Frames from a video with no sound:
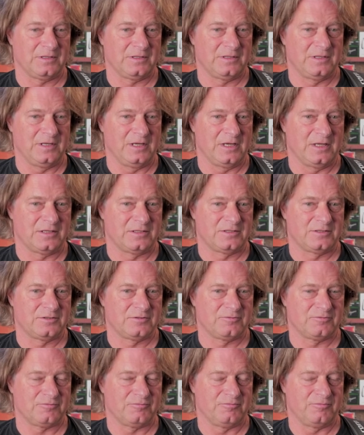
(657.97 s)
that
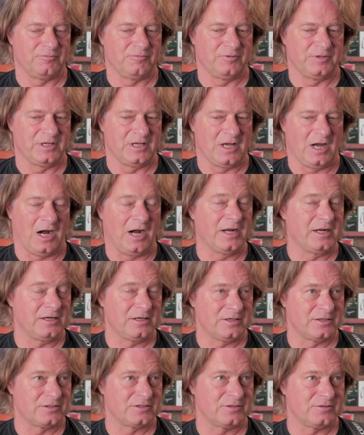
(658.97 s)
we
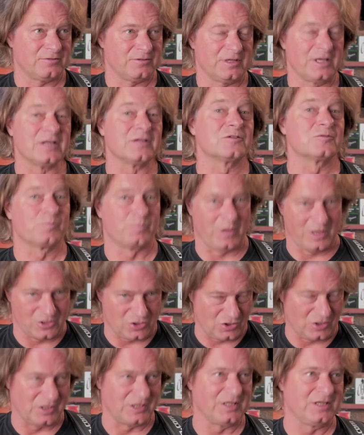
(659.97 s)
hired
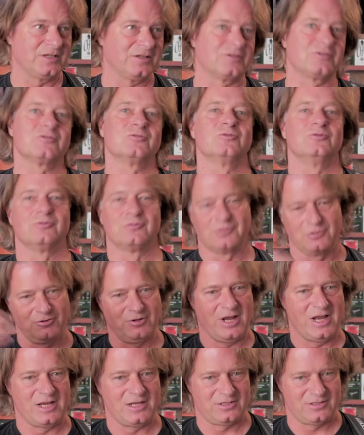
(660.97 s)
especially to
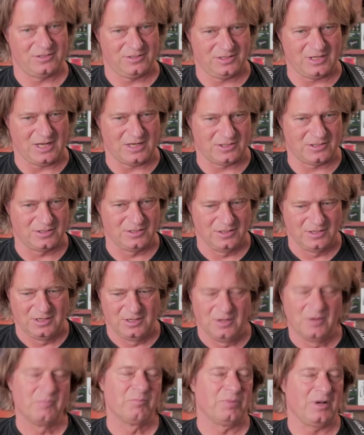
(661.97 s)
create that
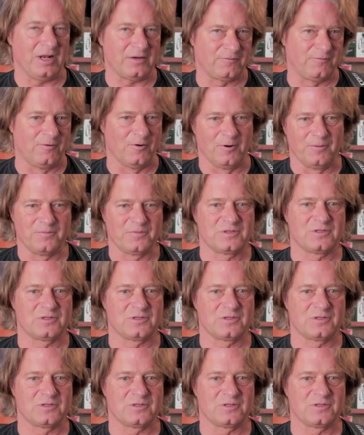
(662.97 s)
platform.